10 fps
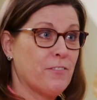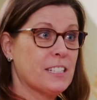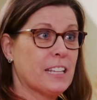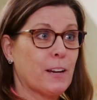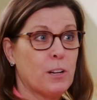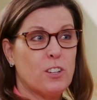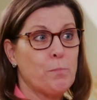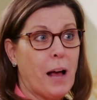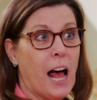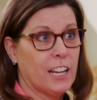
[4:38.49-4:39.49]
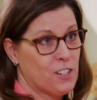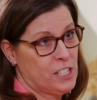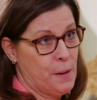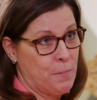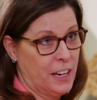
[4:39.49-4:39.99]
It's like when you polish
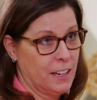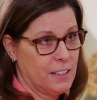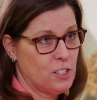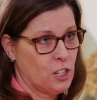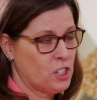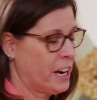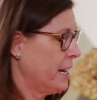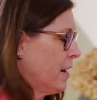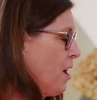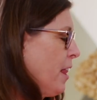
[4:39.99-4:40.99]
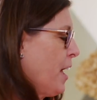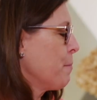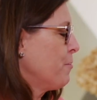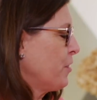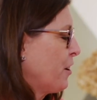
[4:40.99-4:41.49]
something, just shine it all
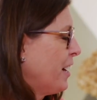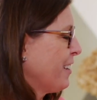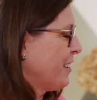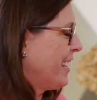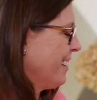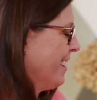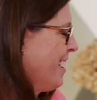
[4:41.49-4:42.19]
up. Very good.